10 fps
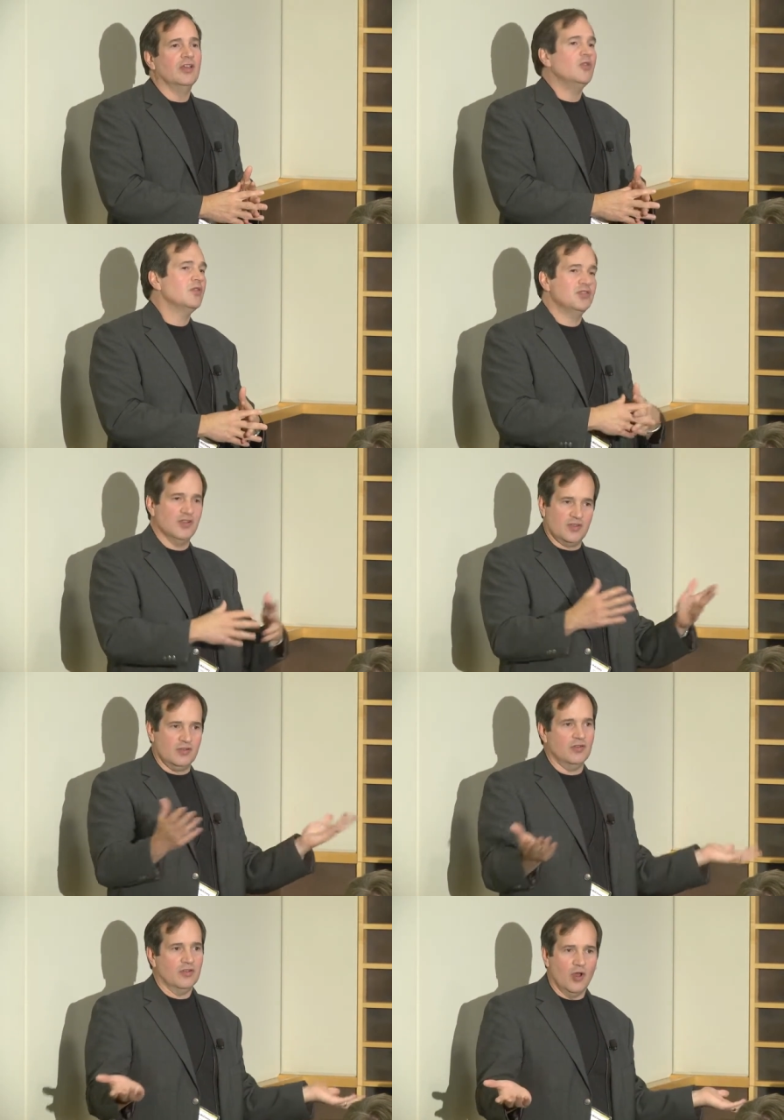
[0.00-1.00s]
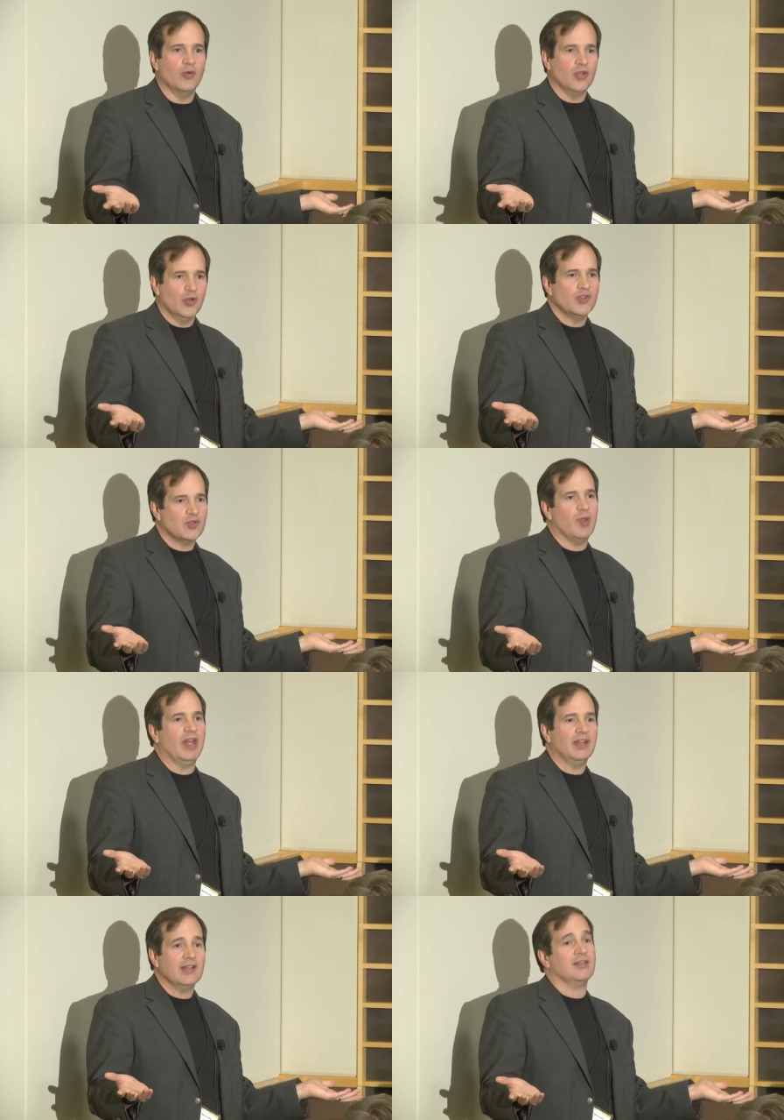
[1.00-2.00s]
You just don't use
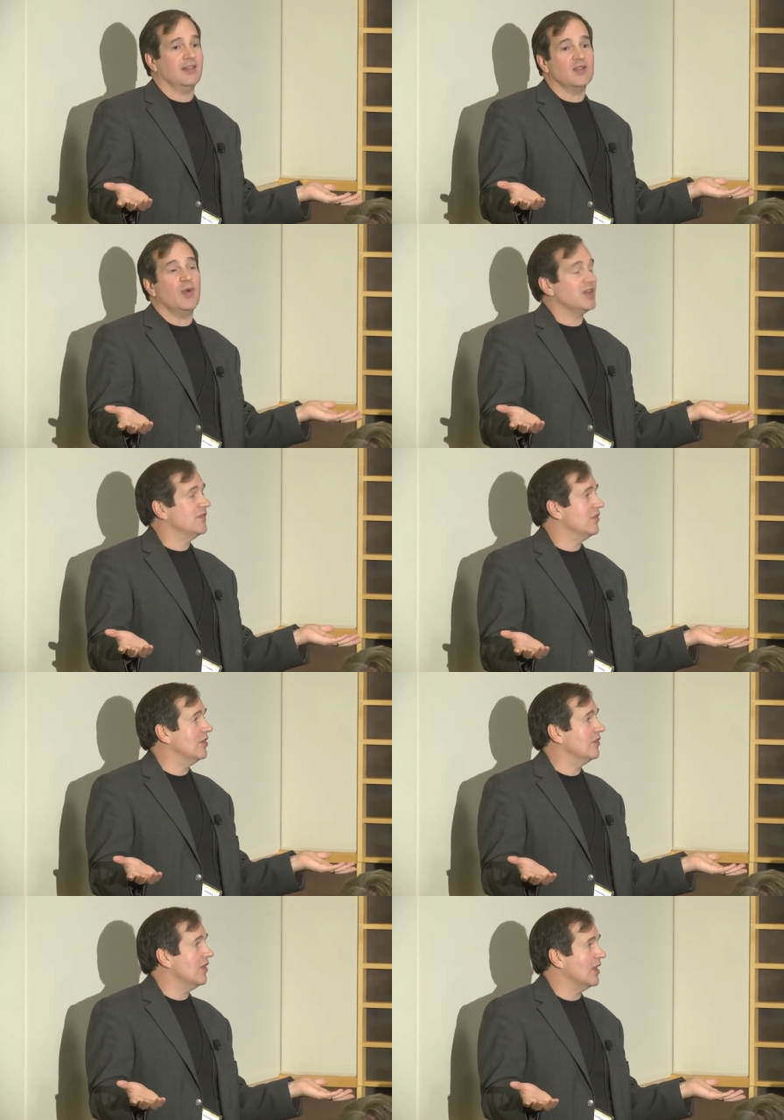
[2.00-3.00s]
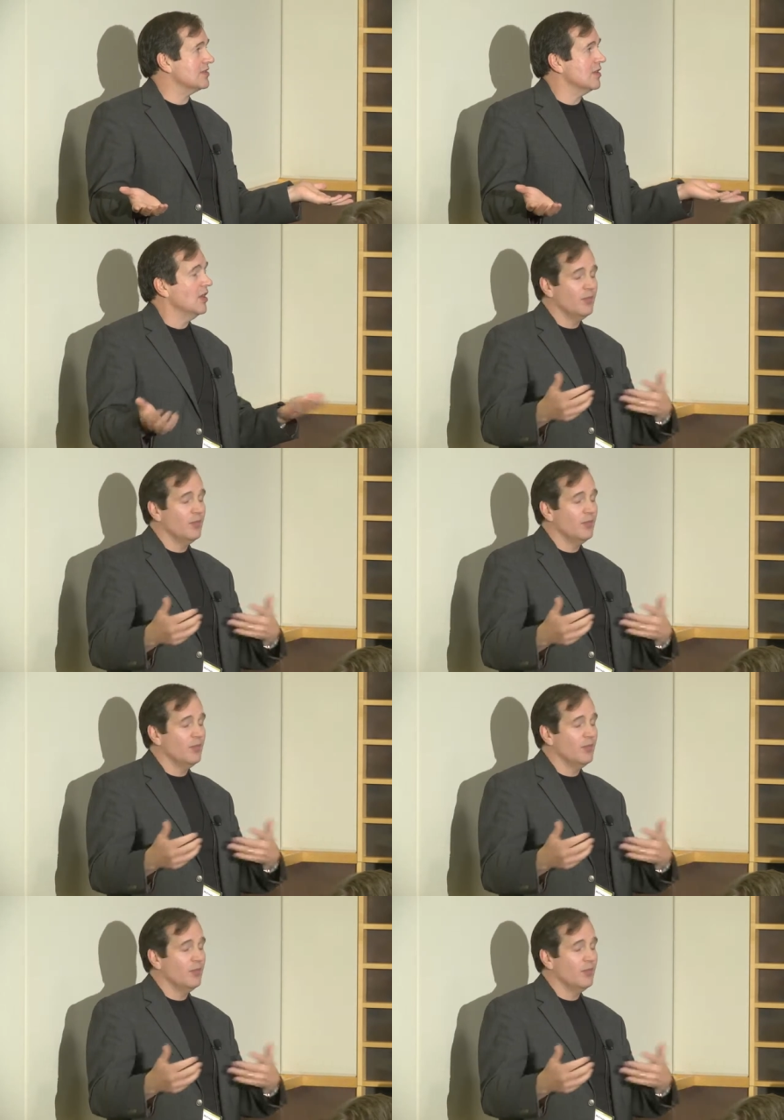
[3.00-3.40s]
spinning disks as much for their things,